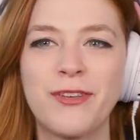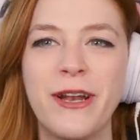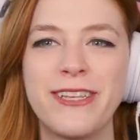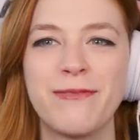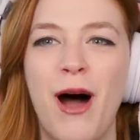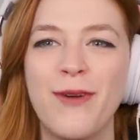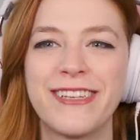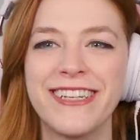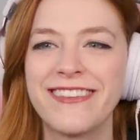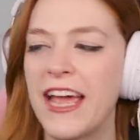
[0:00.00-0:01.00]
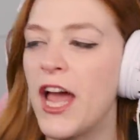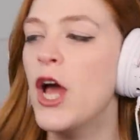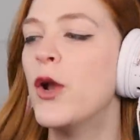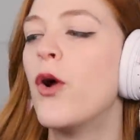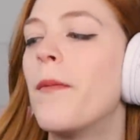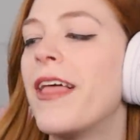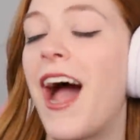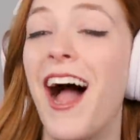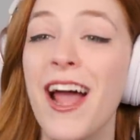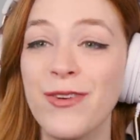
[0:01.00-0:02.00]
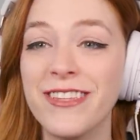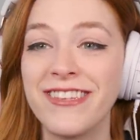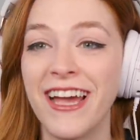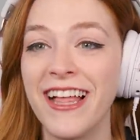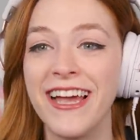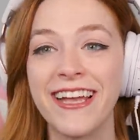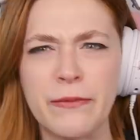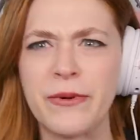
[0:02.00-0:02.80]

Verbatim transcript: This is what his mom's gonna say. Normally I would say like,